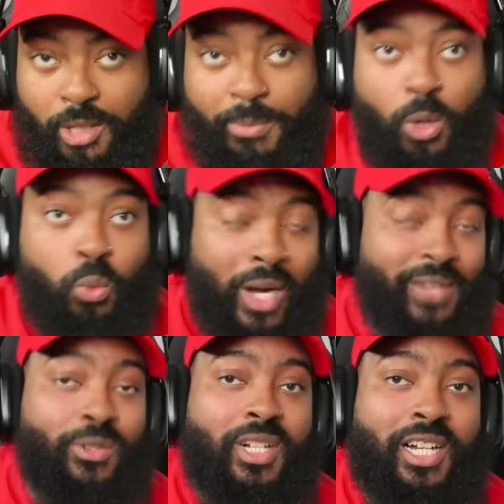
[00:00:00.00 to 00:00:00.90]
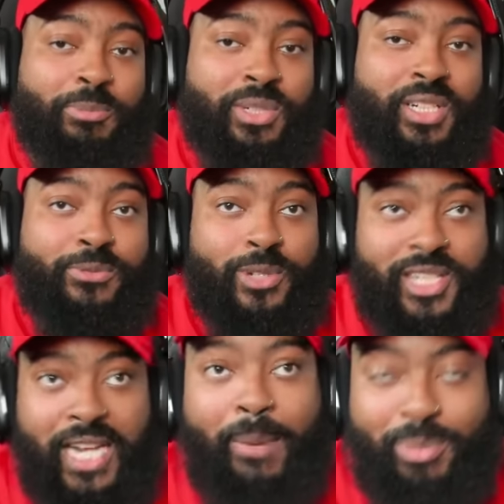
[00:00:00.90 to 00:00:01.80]
a rival company for
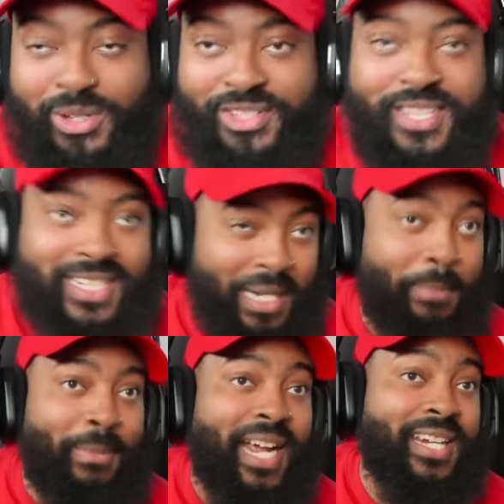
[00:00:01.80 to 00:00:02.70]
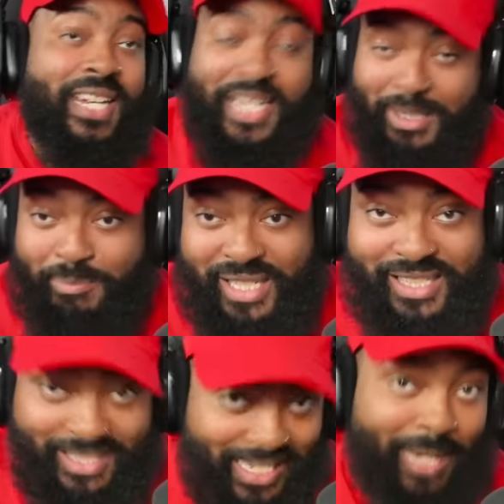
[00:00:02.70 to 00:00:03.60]
that person to come back and beat
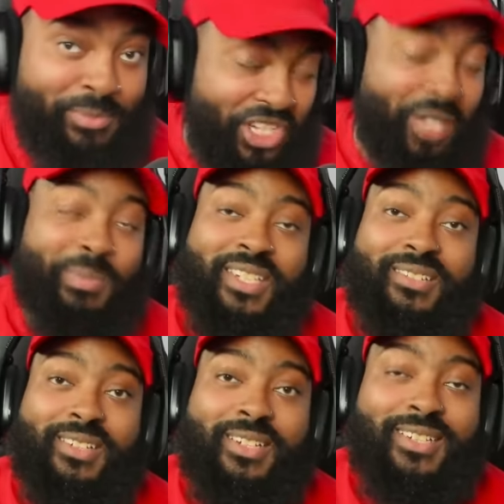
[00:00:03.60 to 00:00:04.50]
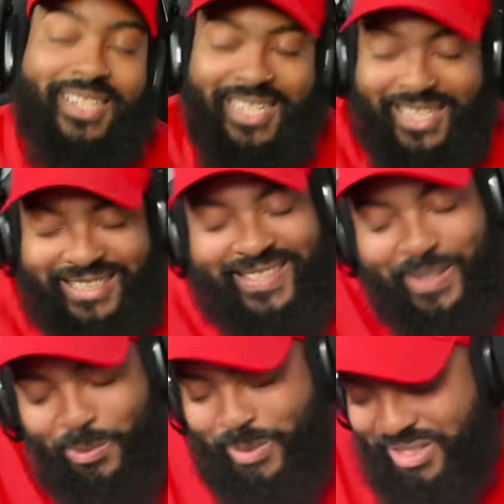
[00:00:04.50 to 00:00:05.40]
the top champion. You
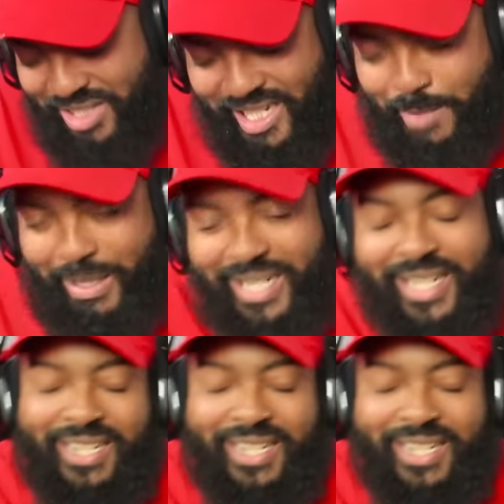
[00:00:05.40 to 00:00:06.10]
know, when you think about it,